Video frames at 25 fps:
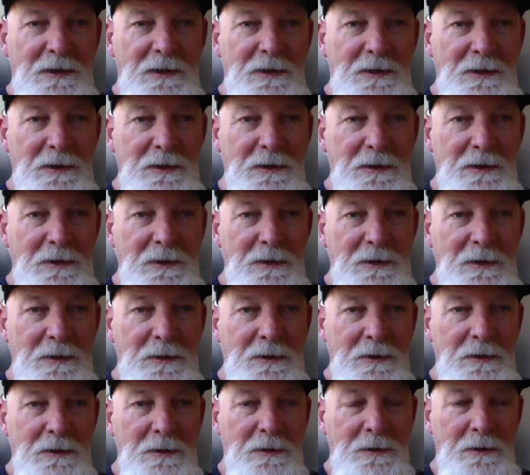
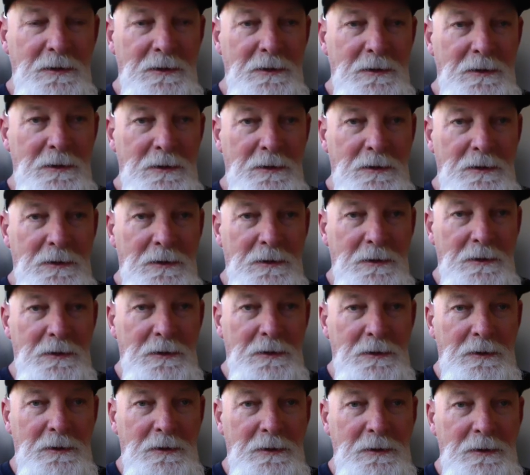
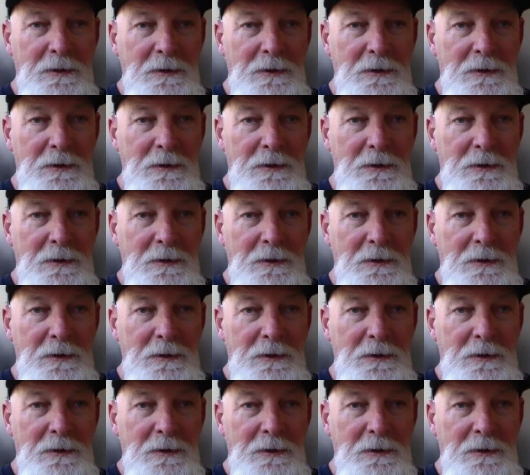Nobody speaks.